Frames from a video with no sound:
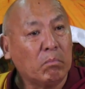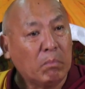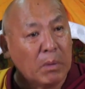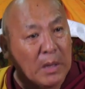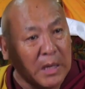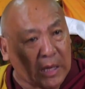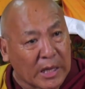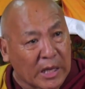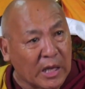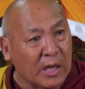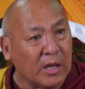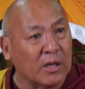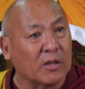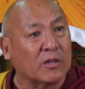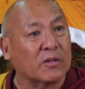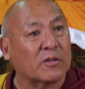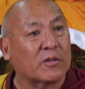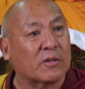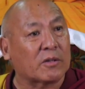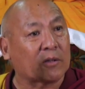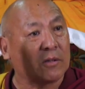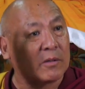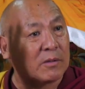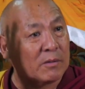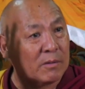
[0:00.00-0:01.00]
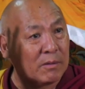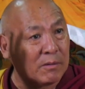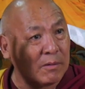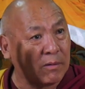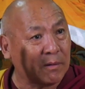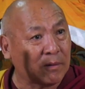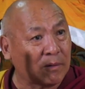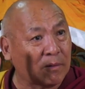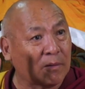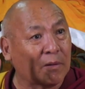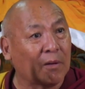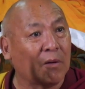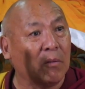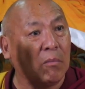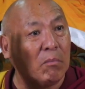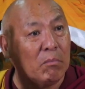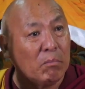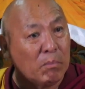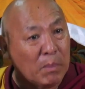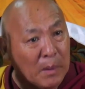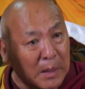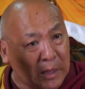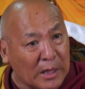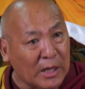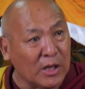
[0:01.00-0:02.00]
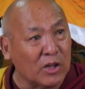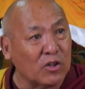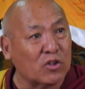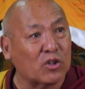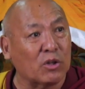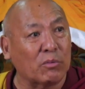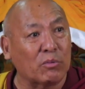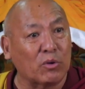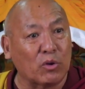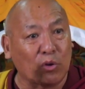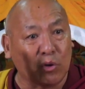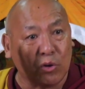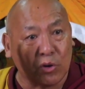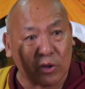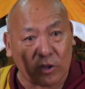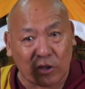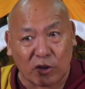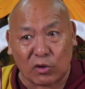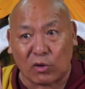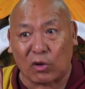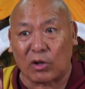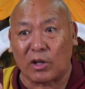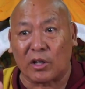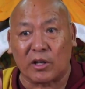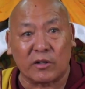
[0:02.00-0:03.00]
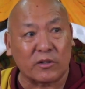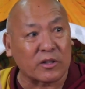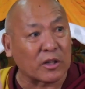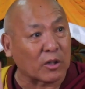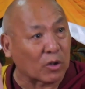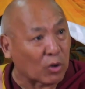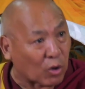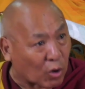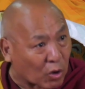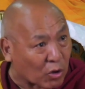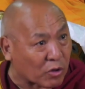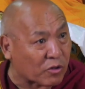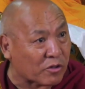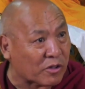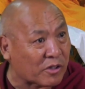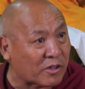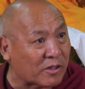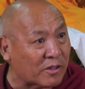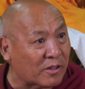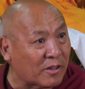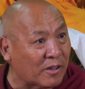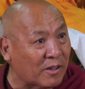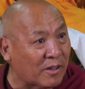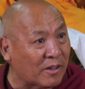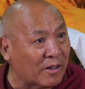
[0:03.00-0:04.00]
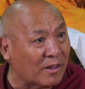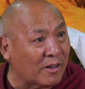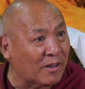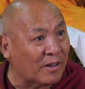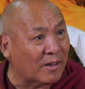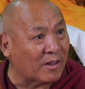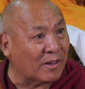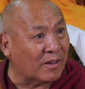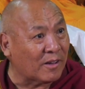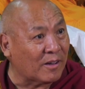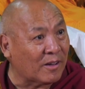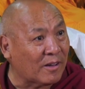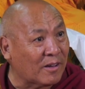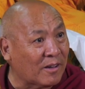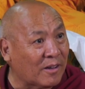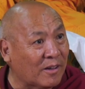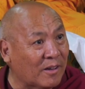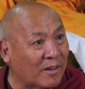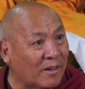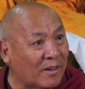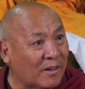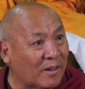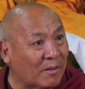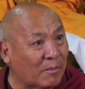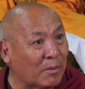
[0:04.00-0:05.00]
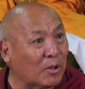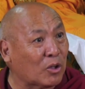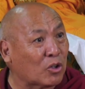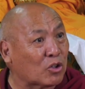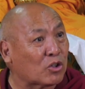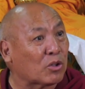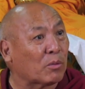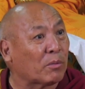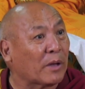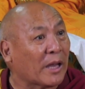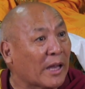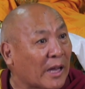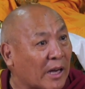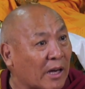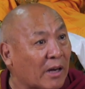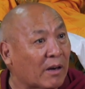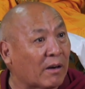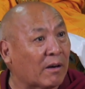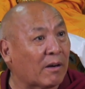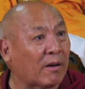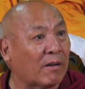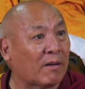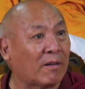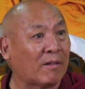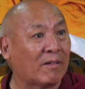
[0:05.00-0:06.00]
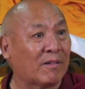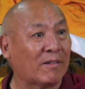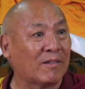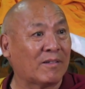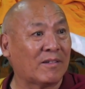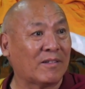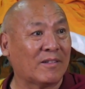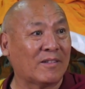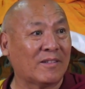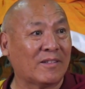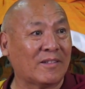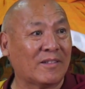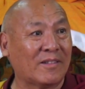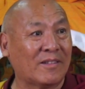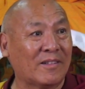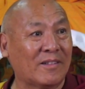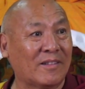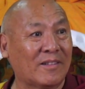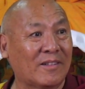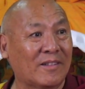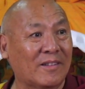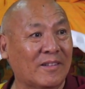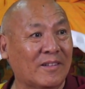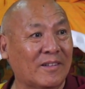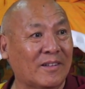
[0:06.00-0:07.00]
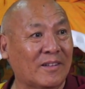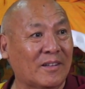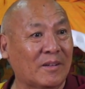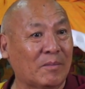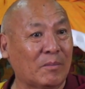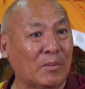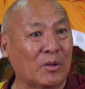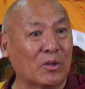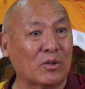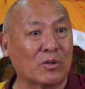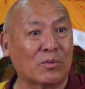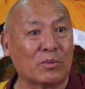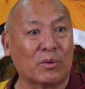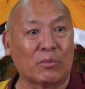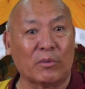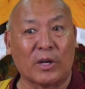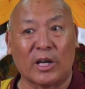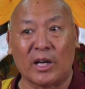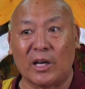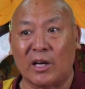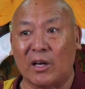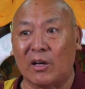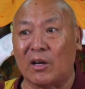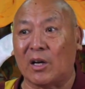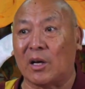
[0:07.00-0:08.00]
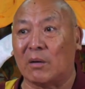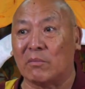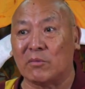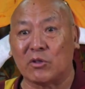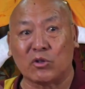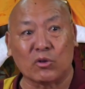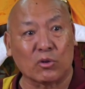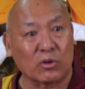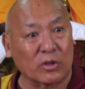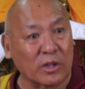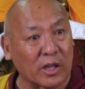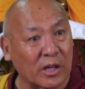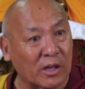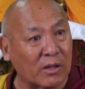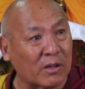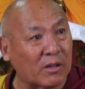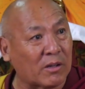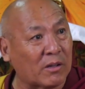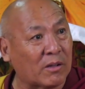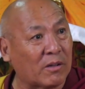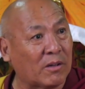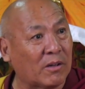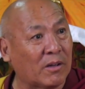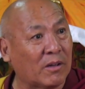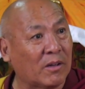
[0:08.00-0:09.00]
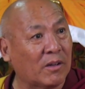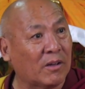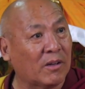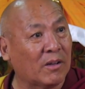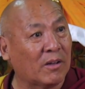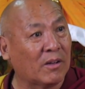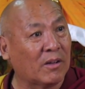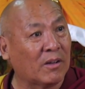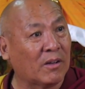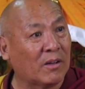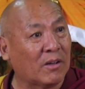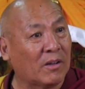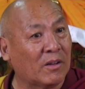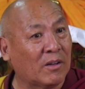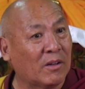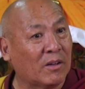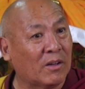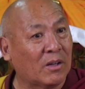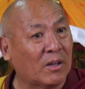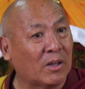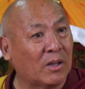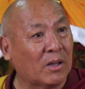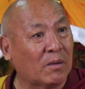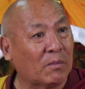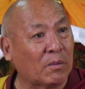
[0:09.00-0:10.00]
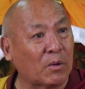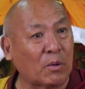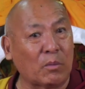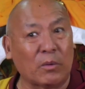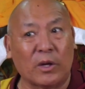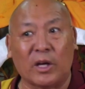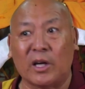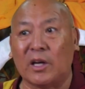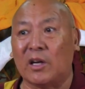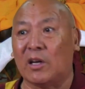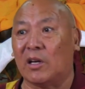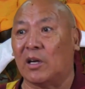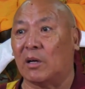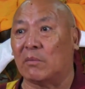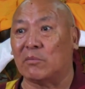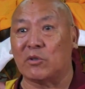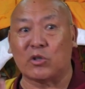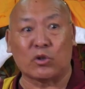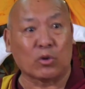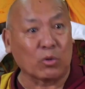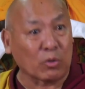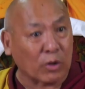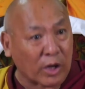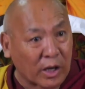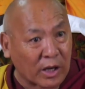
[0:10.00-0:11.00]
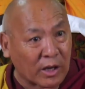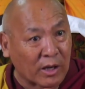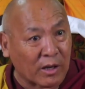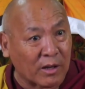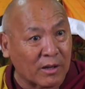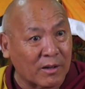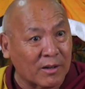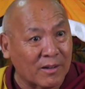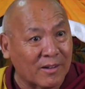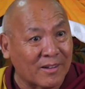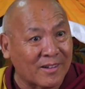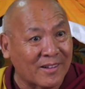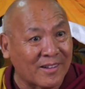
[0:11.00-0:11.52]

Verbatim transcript: billions, billions of U S dollars are lost because of anger. Because from anger comes suicide. From anger comes shooting,